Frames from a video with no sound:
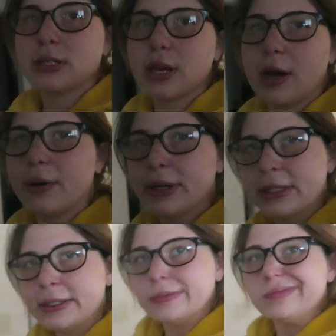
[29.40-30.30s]
so
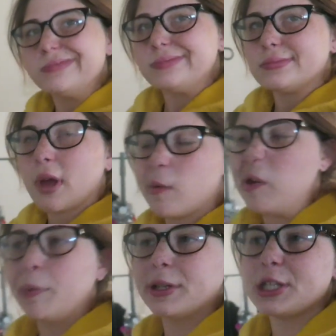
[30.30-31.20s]
I'm
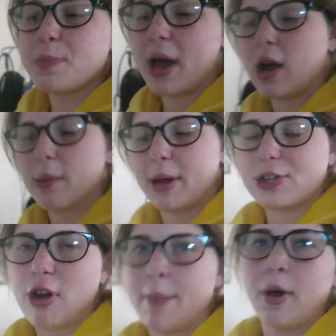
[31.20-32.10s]
gonna put this back on my
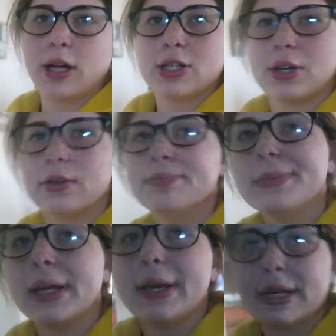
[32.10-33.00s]
tripod too,
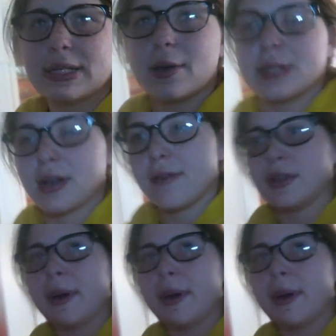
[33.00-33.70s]
because I always cover the